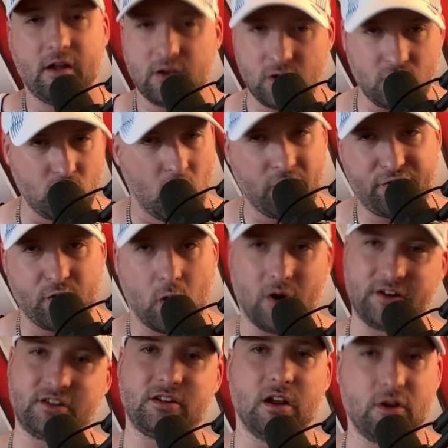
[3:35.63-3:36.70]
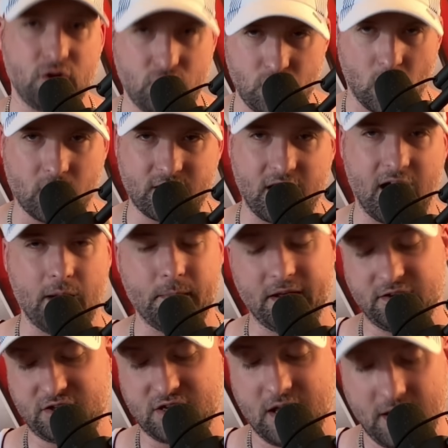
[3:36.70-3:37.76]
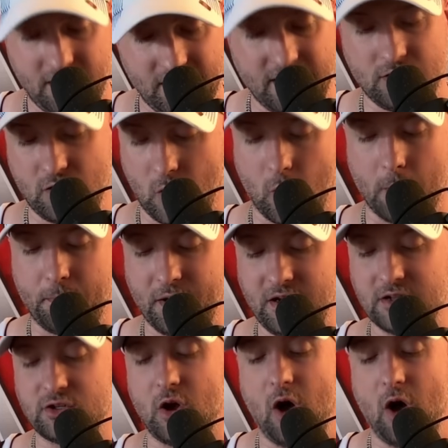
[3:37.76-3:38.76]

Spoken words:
Your thoughts, your comments, and your opinions.